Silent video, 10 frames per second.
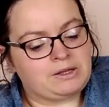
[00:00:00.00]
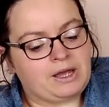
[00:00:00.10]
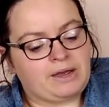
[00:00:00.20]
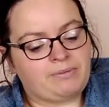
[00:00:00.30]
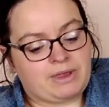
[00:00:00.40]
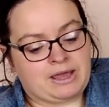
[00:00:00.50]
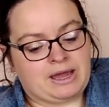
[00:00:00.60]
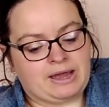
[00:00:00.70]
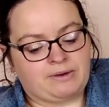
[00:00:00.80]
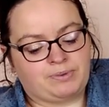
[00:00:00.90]
um,
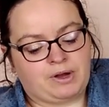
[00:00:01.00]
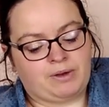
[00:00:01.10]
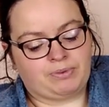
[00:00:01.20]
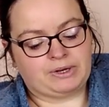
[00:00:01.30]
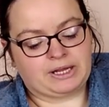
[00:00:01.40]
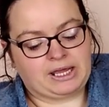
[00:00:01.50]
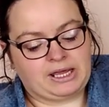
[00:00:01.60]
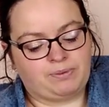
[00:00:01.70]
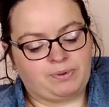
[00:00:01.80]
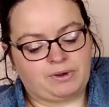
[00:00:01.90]
now, but I'm going to
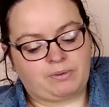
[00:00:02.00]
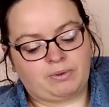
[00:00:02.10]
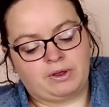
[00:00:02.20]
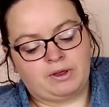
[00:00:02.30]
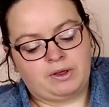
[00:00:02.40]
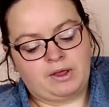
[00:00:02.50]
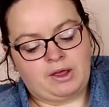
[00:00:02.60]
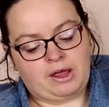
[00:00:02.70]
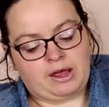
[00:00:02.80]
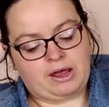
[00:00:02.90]
keep them
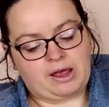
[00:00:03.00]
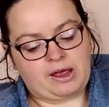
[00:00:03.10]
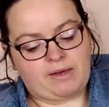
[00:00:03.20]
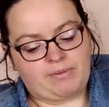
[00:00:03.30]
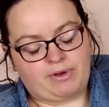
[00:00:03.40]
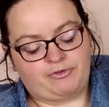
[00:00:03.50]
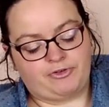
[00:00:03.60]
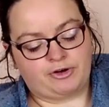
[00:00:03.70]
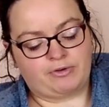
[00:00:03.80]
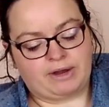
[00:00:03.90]
um,
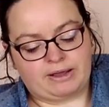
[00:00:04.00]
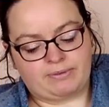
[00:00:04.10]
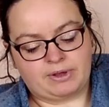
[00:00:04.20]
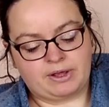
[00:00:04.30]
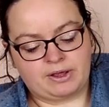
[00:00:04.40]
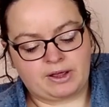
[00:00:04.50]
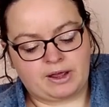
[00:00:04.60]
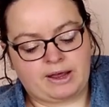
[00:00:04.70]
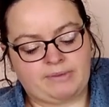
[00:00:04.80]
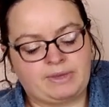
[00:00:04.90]
for him.
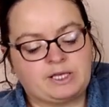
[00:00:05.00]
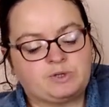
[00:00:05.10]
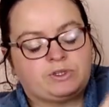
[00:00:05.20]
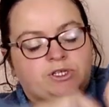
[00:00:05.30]
And these were